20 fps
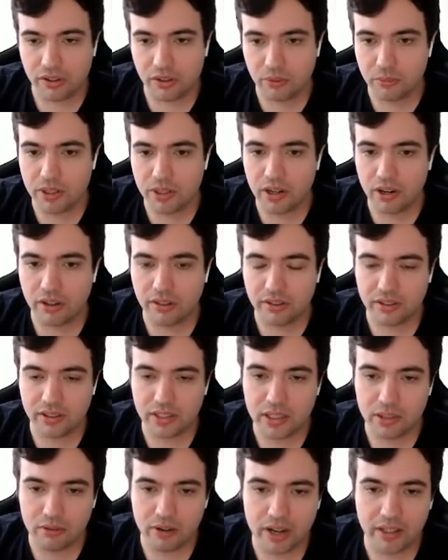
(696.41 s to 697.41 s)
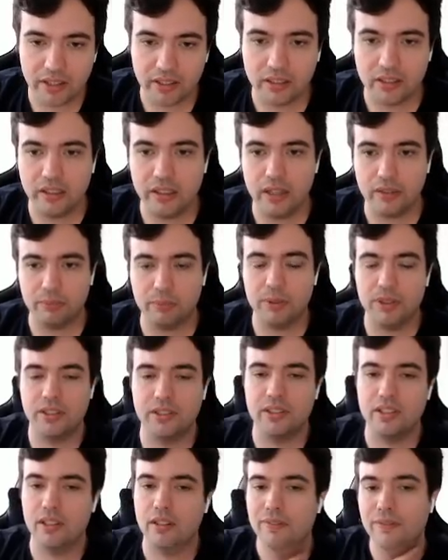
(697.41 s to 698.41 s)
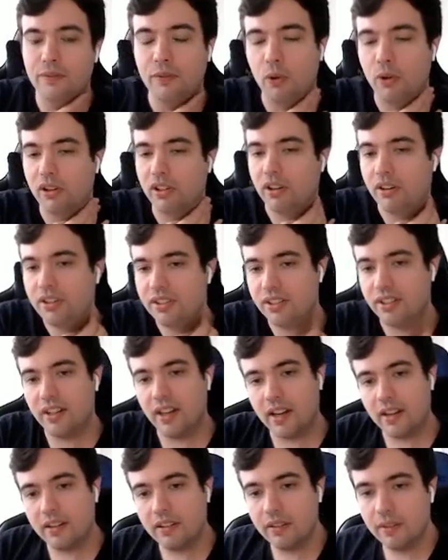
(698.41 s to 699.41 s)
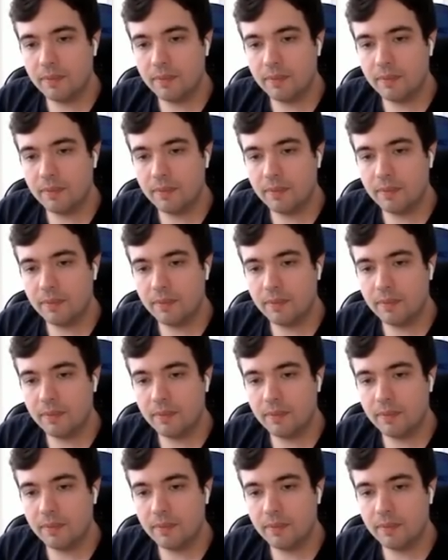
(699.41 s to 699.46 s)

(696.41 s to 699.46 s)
So we are theoretically left with still 4 cards in hand